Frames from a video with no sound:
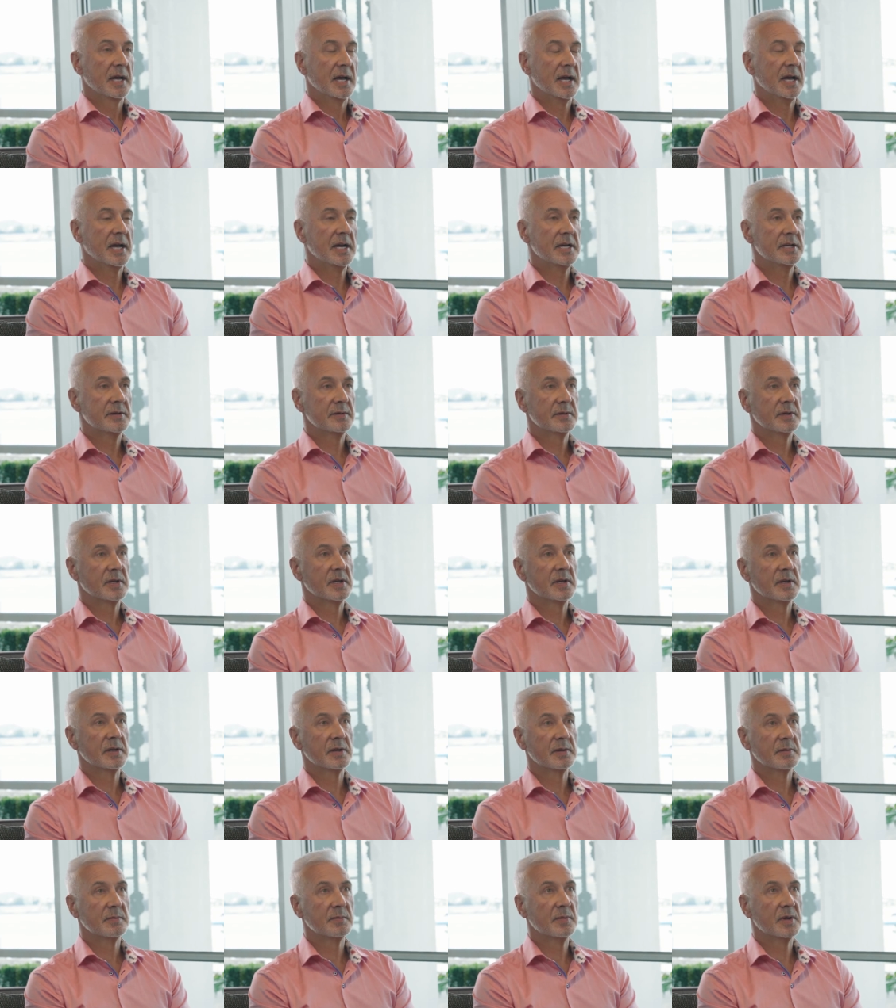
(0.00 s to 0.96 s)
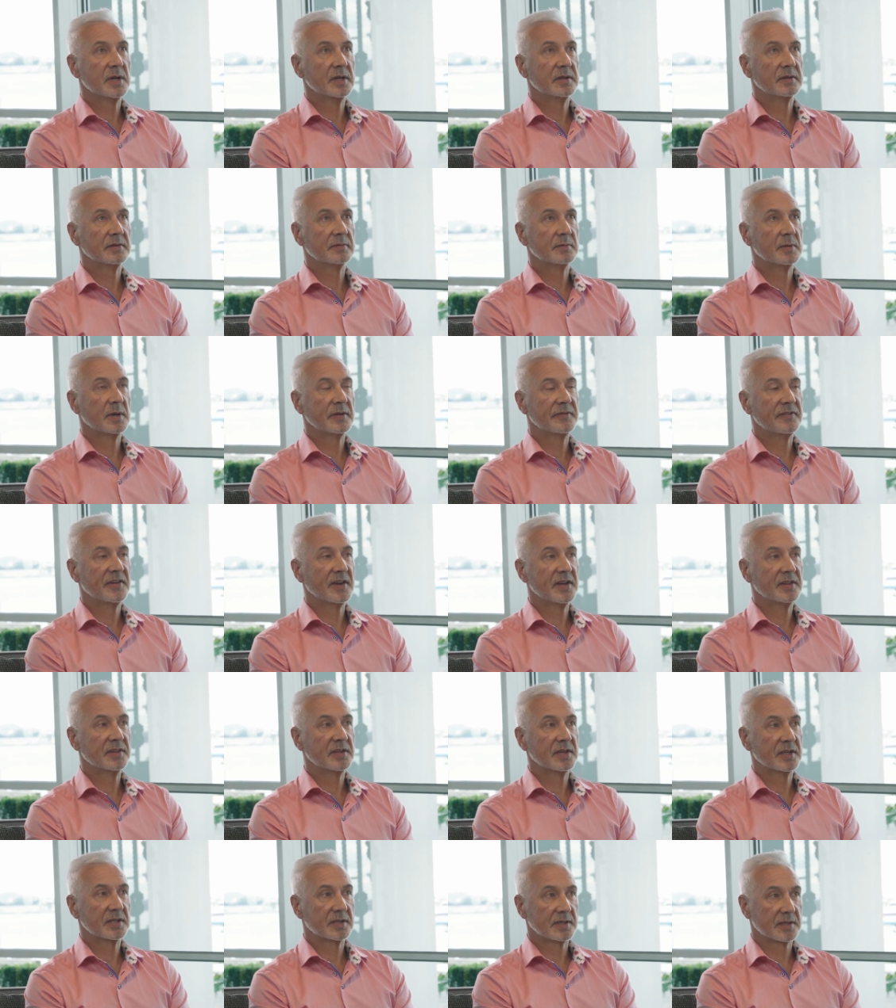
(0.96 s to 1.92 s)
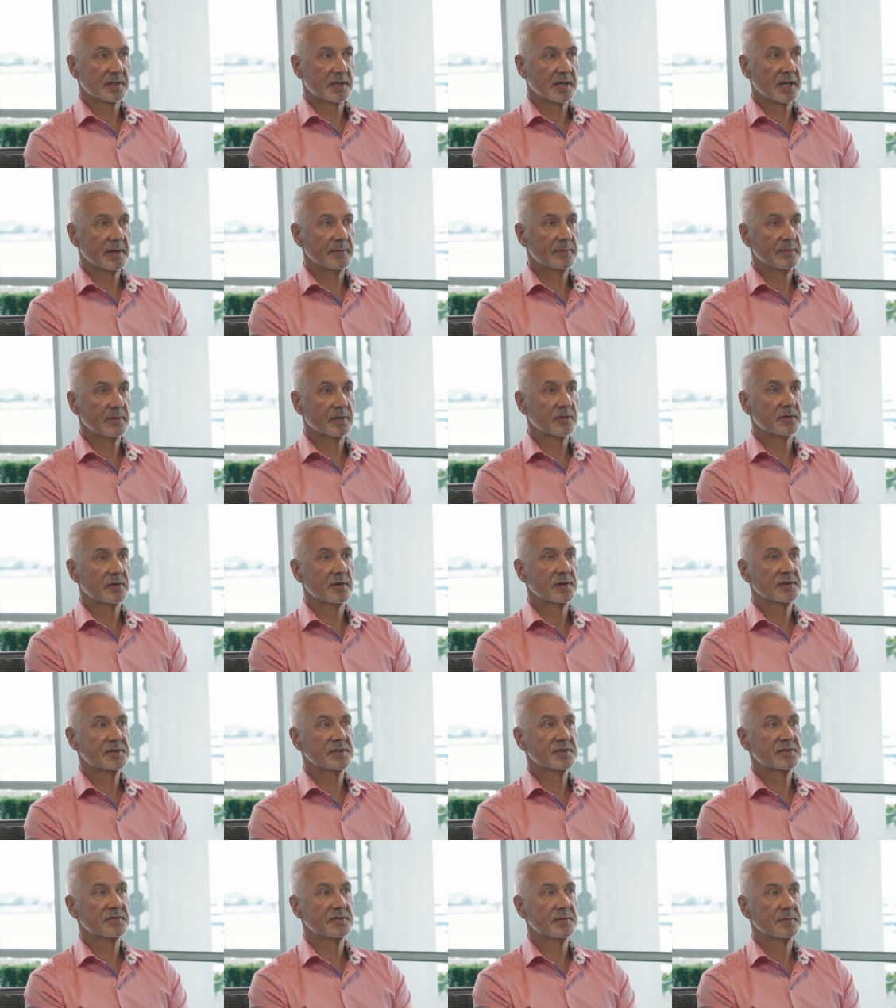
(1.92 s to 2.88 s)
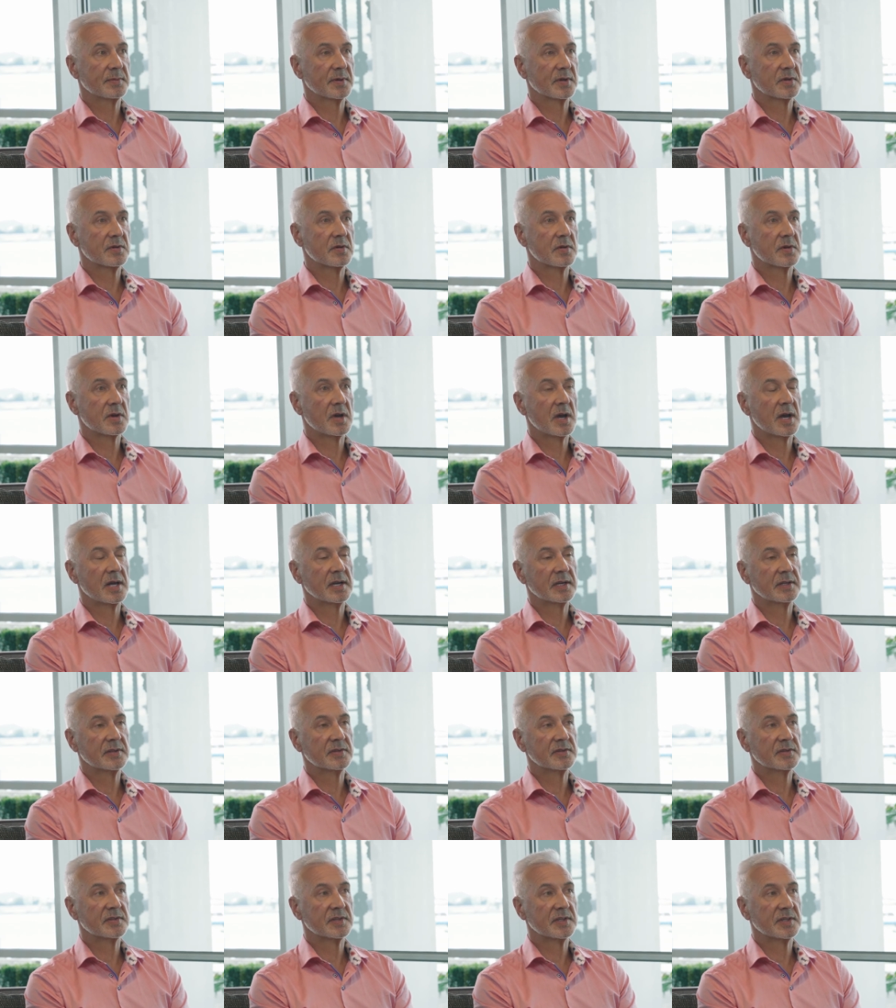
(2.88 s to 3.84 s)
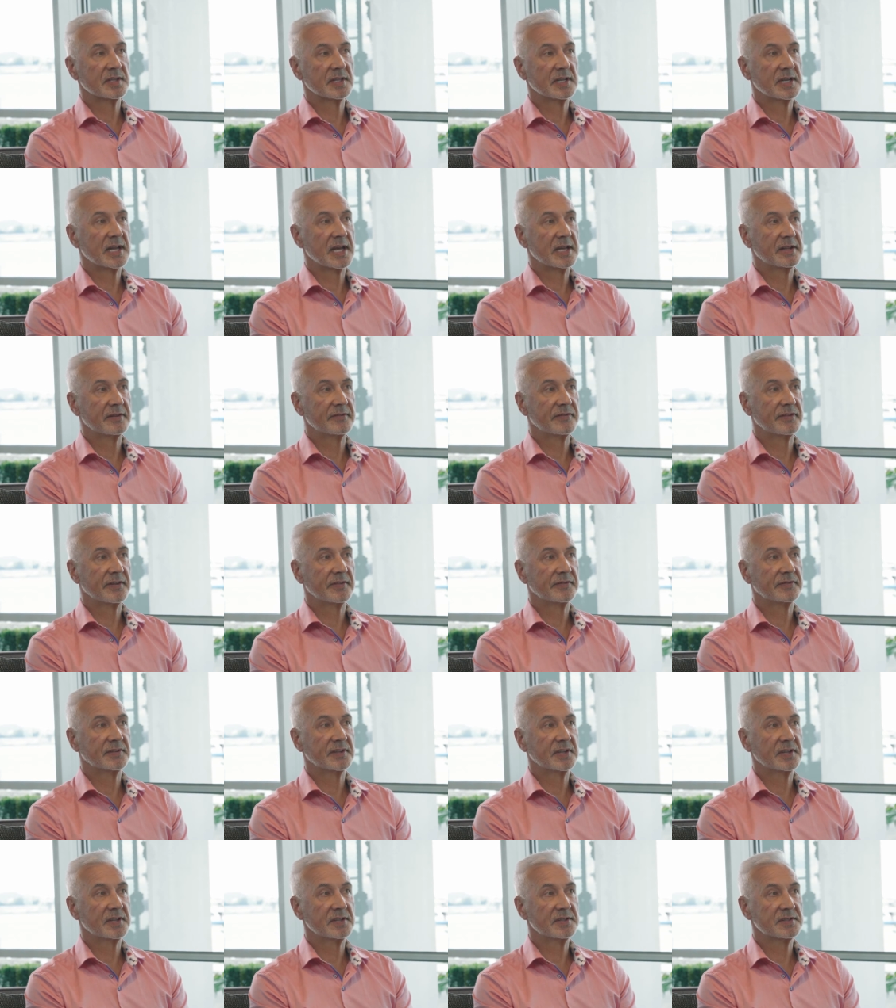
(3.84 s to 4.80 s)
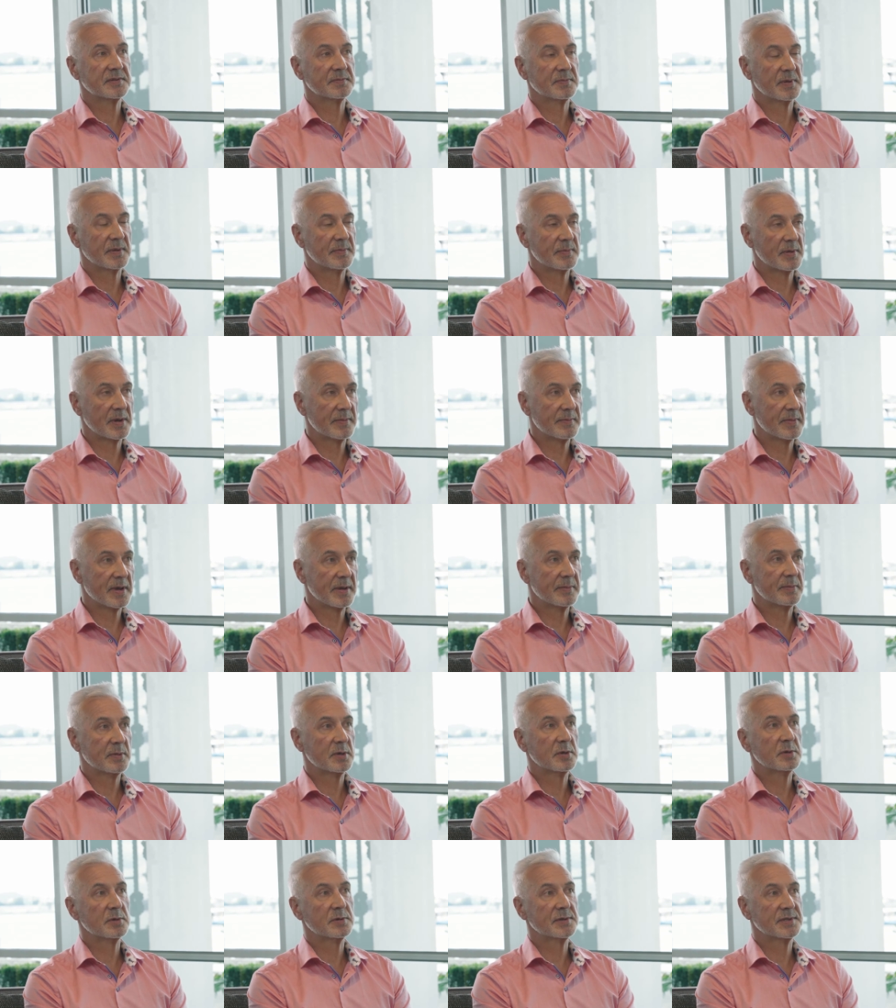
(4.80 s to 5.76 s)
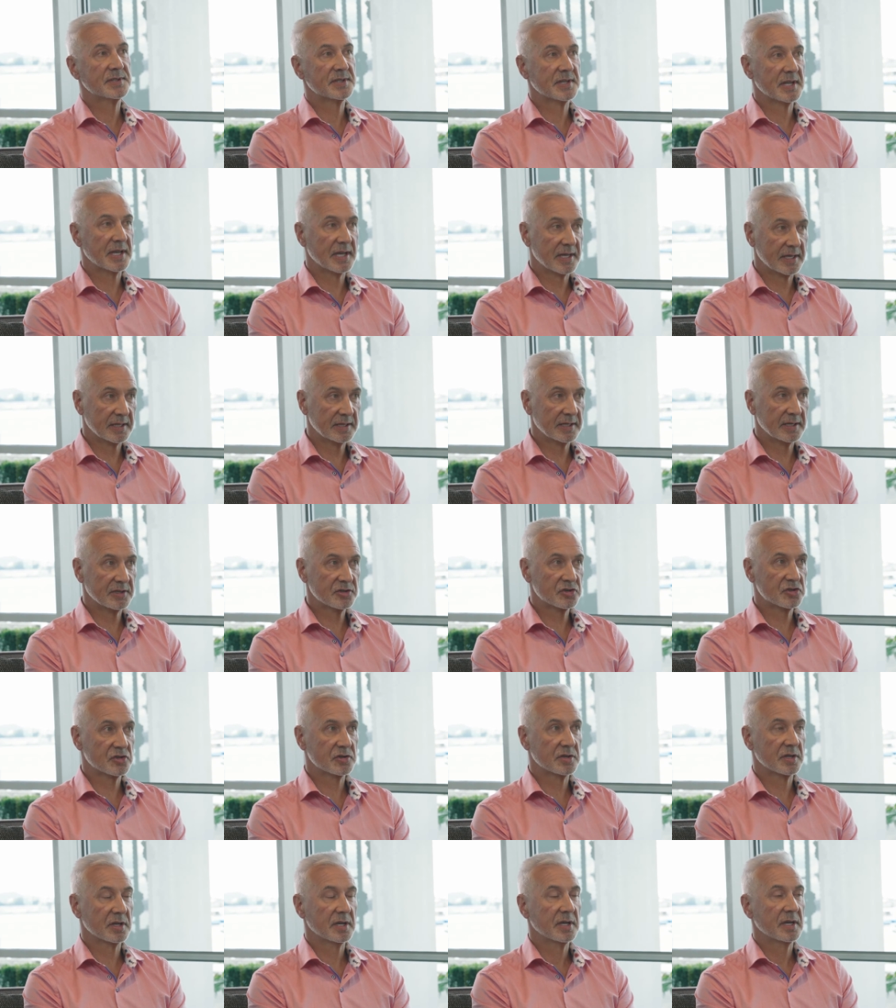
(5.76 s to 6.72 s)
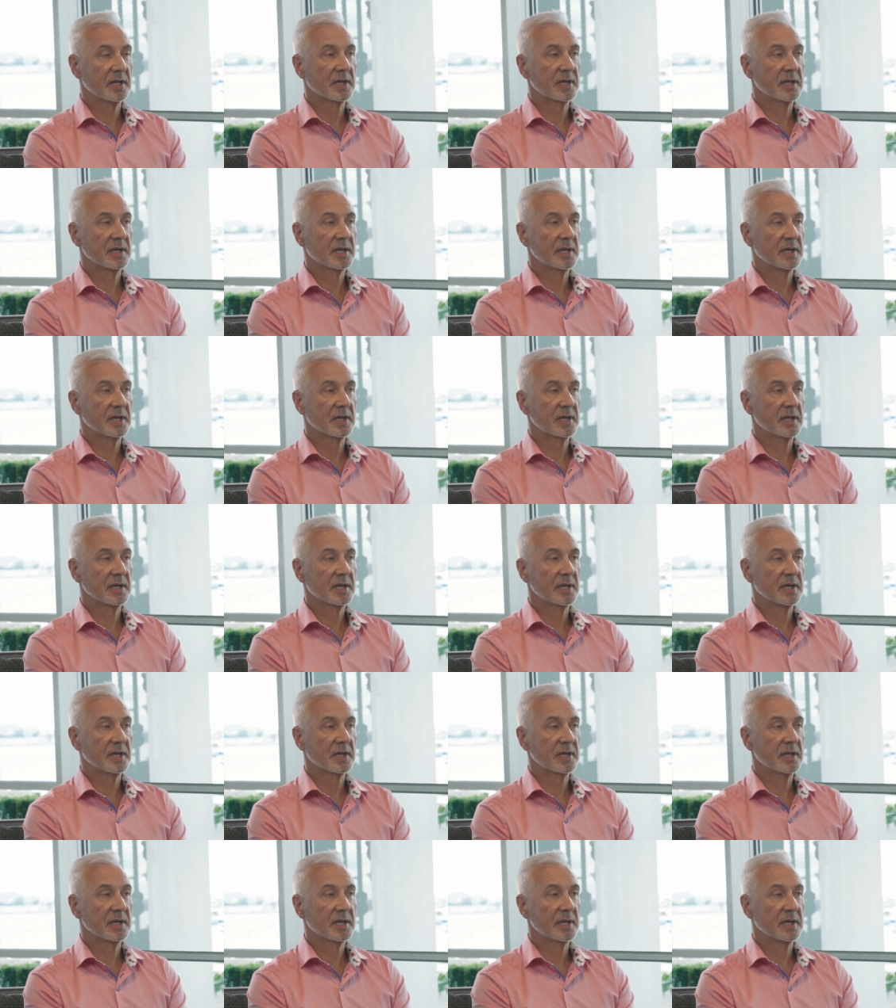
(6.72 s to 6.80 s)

Uh, my, my father came across from the Cook Islands in the late 50s, met my mum who's English.